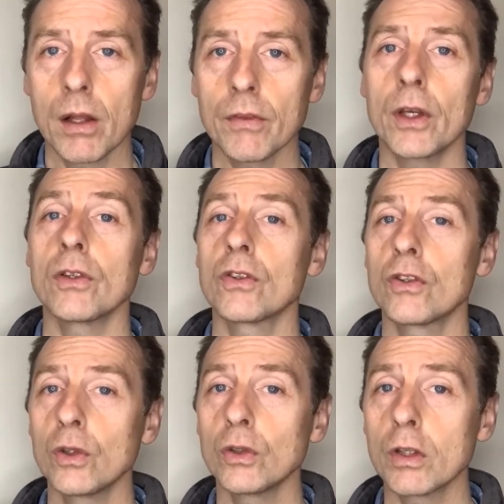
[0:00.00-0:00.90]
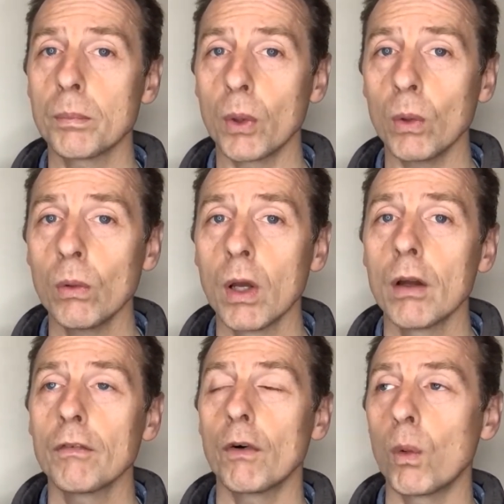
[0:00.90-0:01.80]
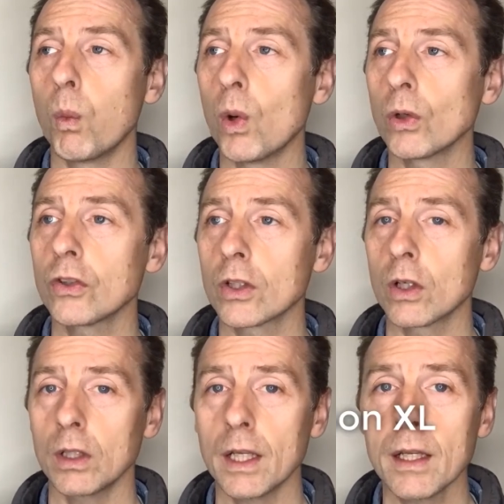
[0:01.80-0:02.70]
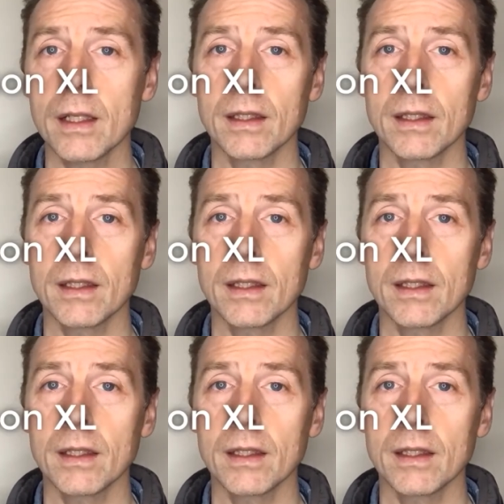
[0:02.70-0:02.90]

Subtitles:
that's suitable for watercolor,